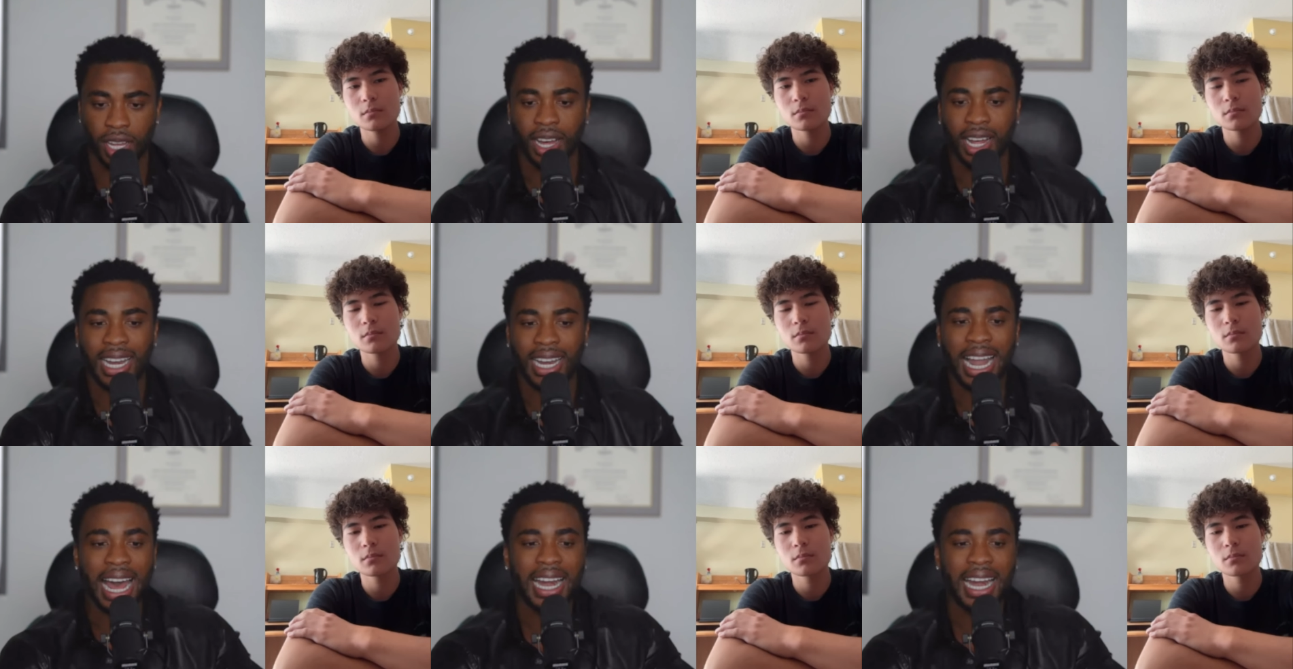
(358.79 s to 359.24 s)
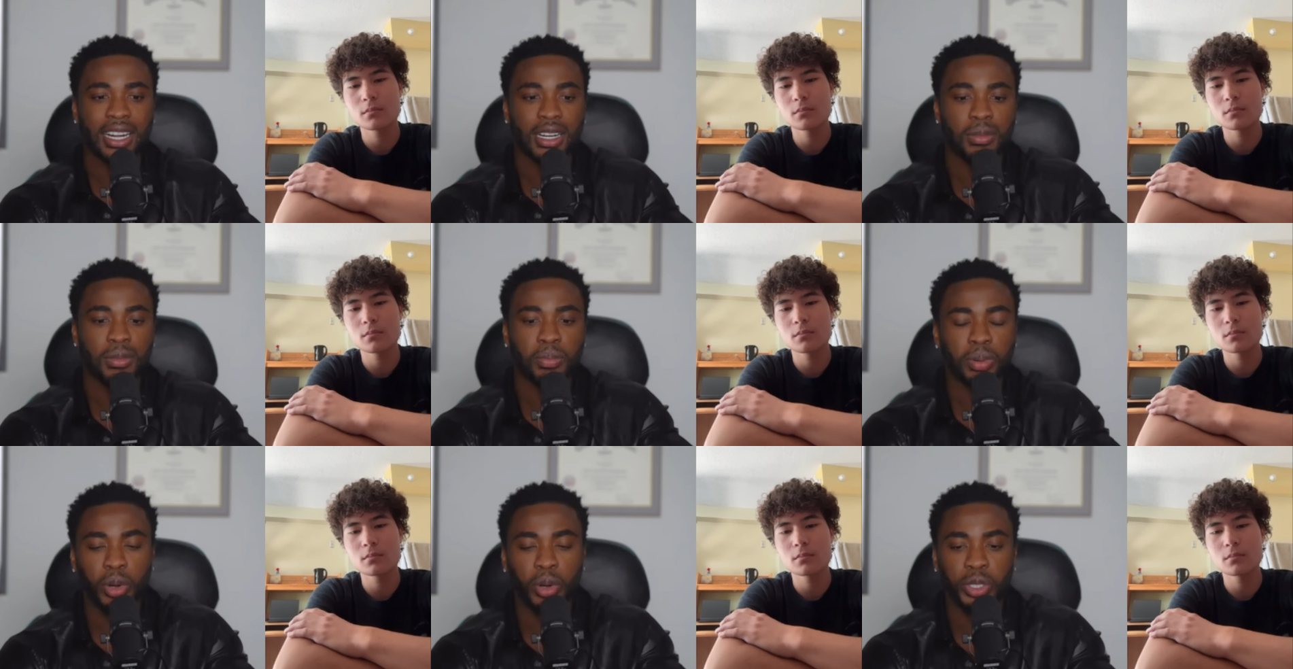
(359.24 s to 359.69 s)
Speaker 1: A lot of
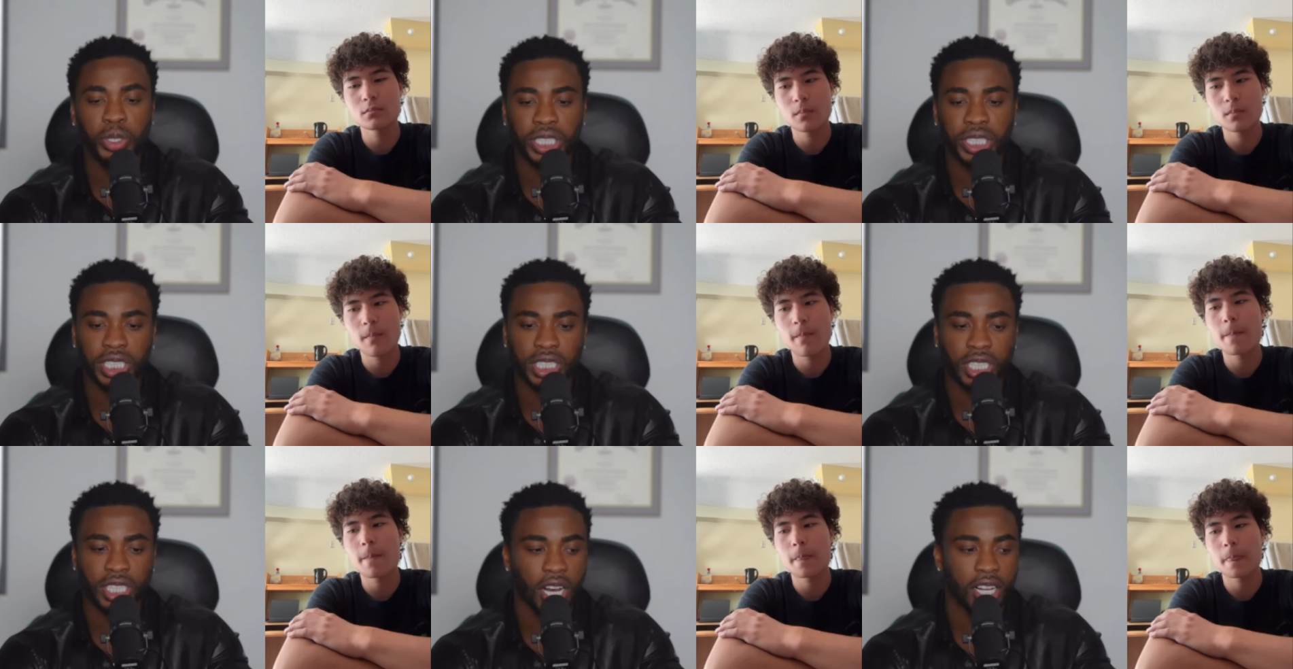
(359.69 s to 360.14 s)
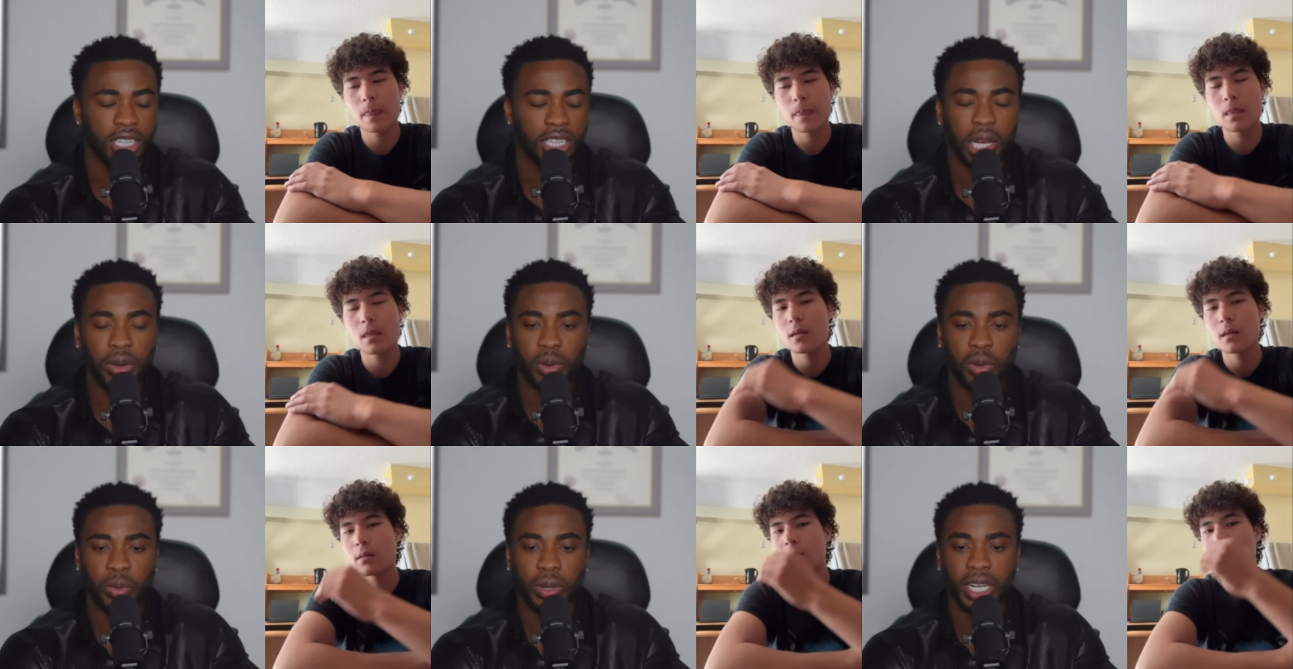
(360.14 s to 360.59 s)
the bullshit y'all
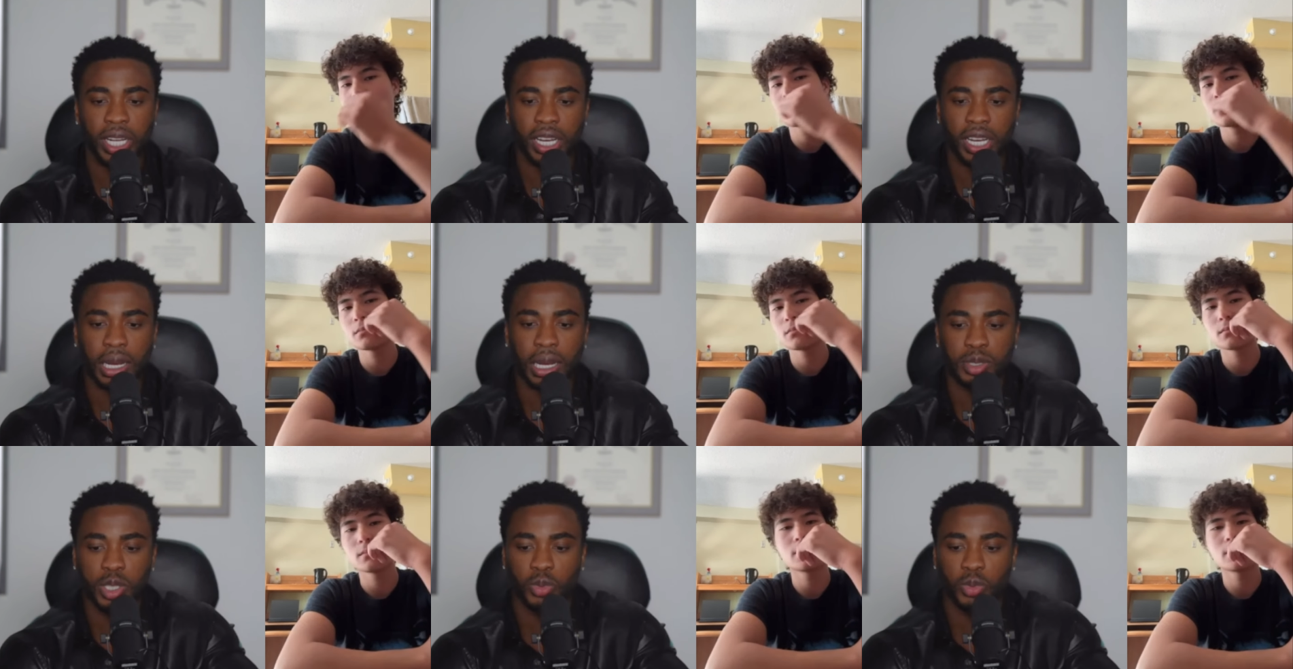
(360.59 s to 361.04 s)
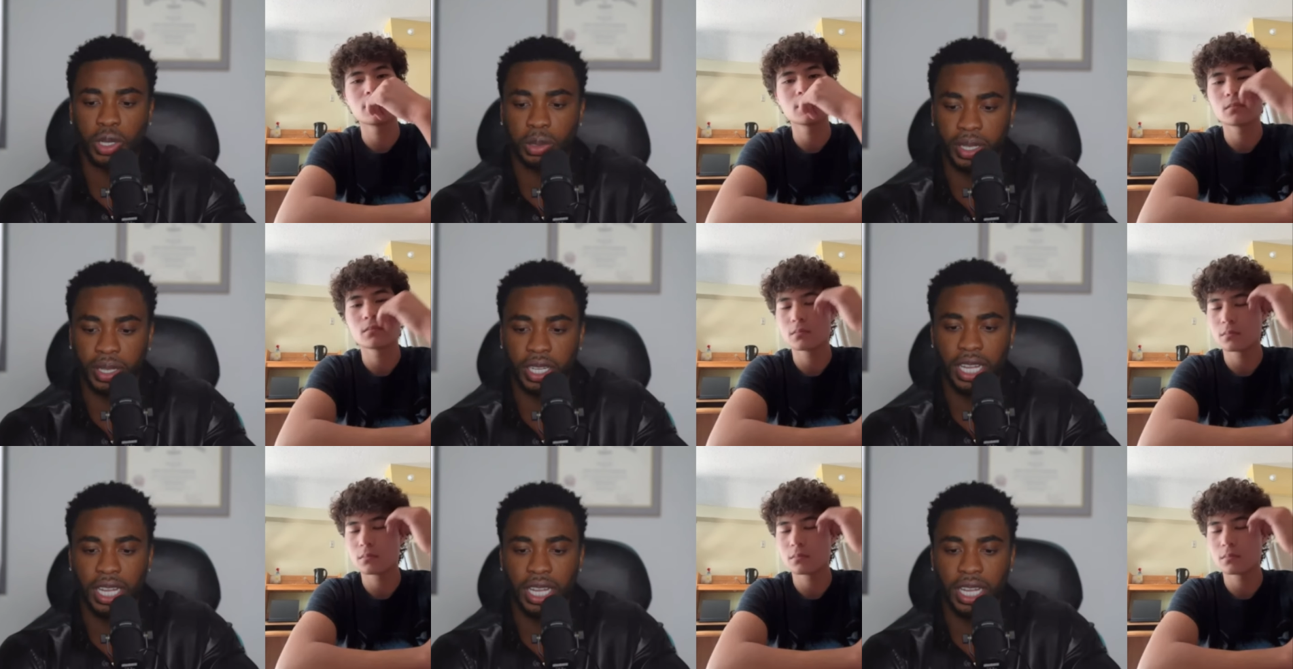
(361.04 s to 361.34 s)
deal with when it comes to women